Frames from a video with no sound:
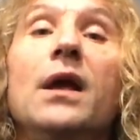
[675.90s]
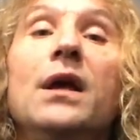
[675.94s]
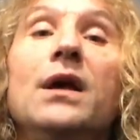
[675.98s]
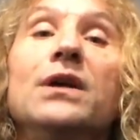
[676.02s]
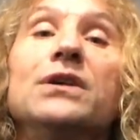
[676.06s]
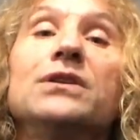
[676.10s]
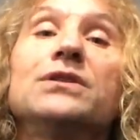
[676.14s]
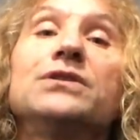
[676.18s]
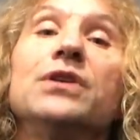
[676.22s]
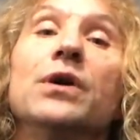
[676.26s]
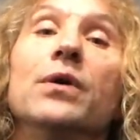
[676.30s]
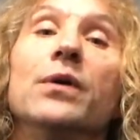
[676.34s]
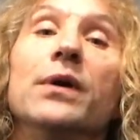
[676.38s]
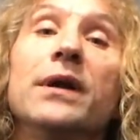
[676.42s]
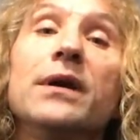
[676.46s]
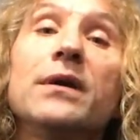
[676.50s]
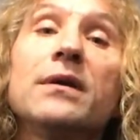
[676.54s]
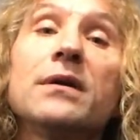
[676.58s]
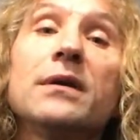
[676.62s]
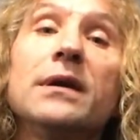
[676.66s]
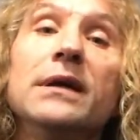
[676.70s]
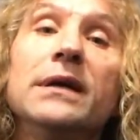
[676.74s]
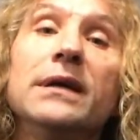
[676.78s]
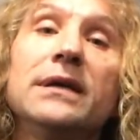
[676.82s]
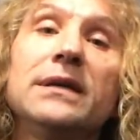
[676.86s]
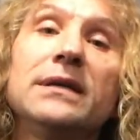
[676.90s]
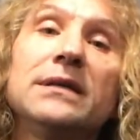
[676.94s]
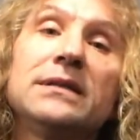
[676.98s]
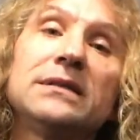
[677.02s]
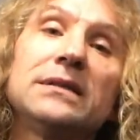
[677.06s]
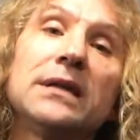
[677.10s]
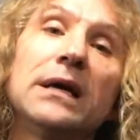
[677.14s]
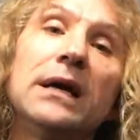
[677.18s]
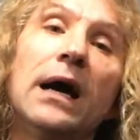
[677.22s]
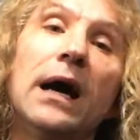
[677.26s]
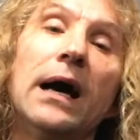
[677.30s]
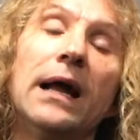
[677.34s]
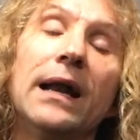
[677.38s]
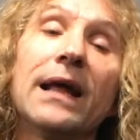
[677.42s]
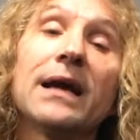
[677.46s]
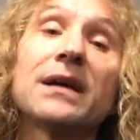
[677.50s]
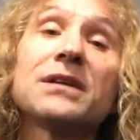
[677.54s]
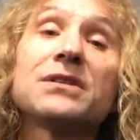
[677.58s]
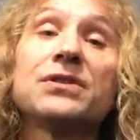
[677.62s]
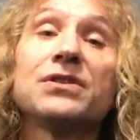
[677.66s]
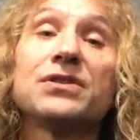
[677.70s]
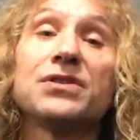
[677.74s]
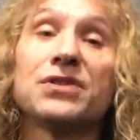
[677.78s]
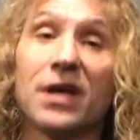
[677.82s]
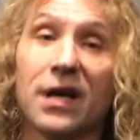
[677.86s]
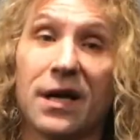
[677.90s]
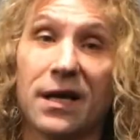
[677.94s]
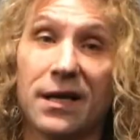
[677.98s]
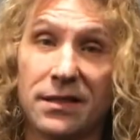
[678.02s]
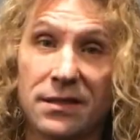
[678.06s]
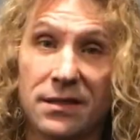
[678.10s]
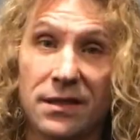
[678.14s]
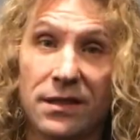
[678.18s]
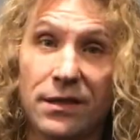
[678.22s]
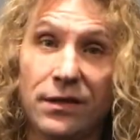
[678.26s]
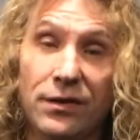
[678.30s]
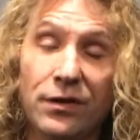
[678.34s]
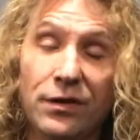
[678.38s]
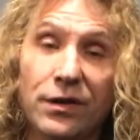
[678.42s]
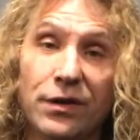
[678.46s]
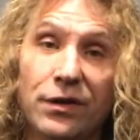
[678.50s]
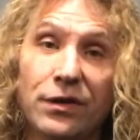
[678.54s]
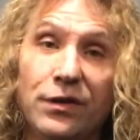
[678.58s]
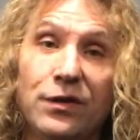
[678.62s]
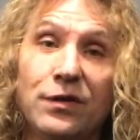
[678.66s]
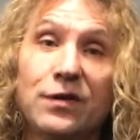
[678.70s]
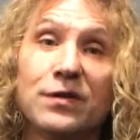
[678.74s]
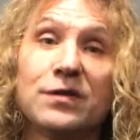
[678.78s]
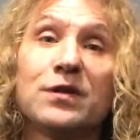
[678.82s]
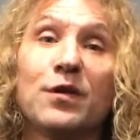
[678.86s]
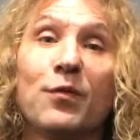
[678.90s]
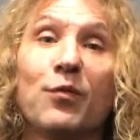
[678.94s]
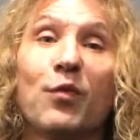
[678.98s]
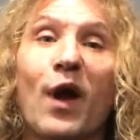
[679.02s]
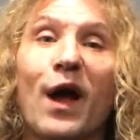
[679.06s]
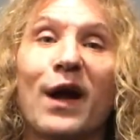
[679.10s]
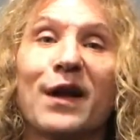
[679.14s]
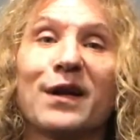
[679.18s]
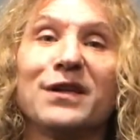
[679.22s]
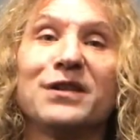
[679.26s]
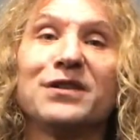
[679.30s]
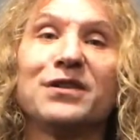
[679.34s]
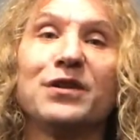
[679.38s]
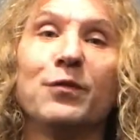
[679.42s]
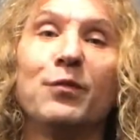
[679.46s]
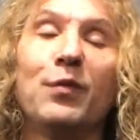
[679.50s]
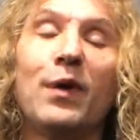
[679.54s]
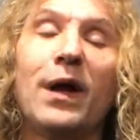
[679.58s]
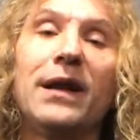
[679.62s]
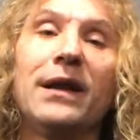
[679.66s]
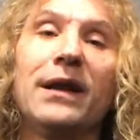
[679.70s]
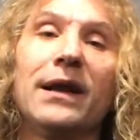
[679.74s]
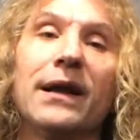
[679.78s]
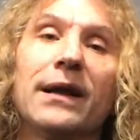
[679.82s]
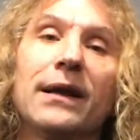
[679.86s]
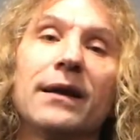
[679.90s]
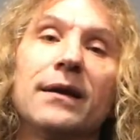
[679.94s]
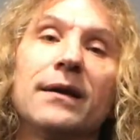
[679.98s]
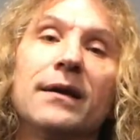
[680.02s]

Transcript: So here is an exercise that you can use to practice your bending.